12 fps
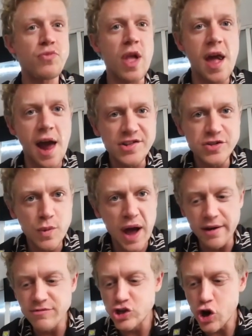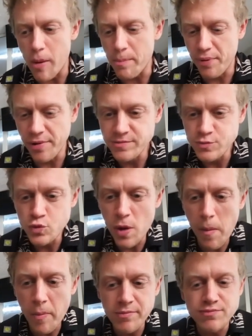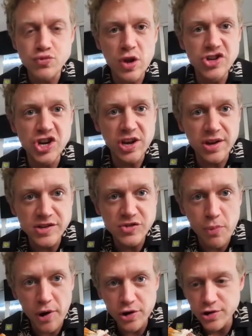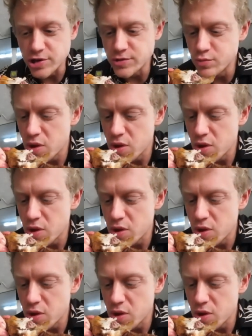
He has some kind of shop. The chicken is pretty good.